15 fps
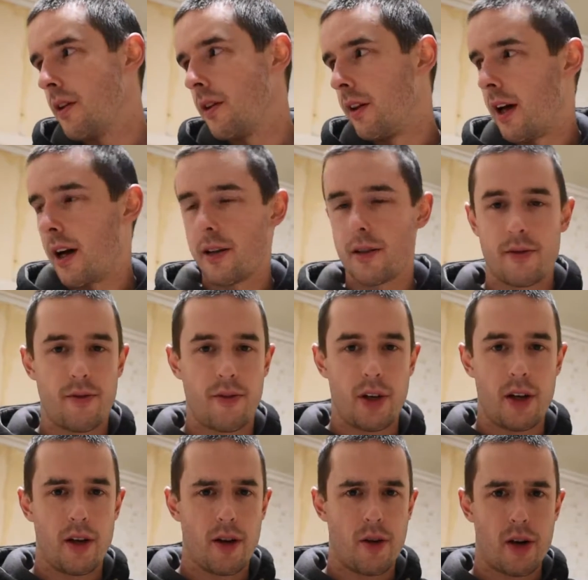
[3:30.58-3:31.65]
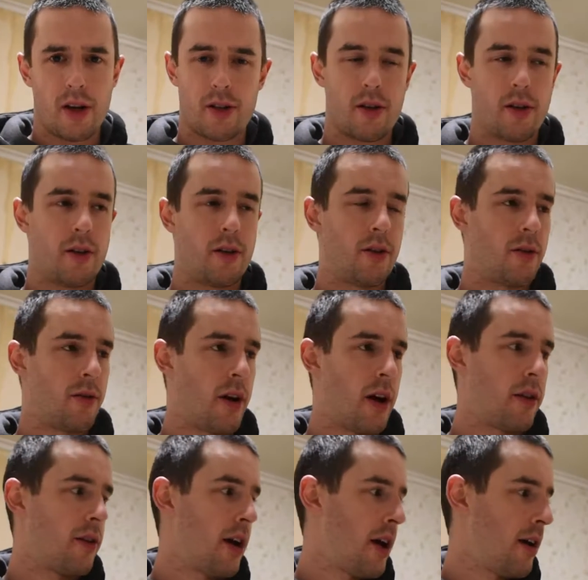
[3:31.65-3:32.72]
last video I showed you
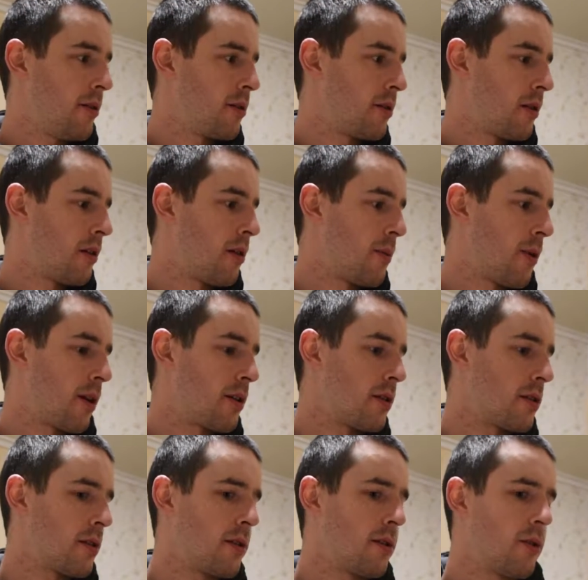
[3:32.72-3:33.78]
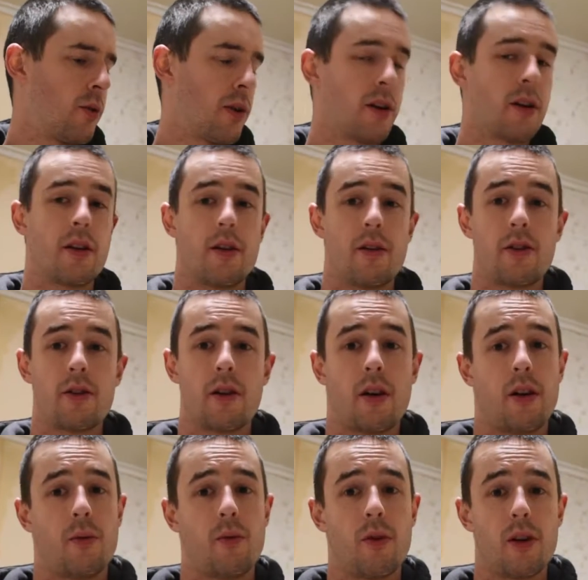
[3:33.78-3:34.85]
around the house, so I might just quickly show
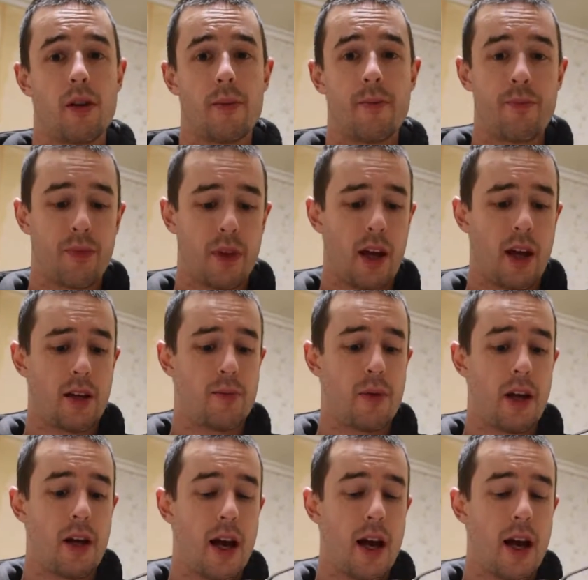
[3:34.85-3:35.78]
you what has been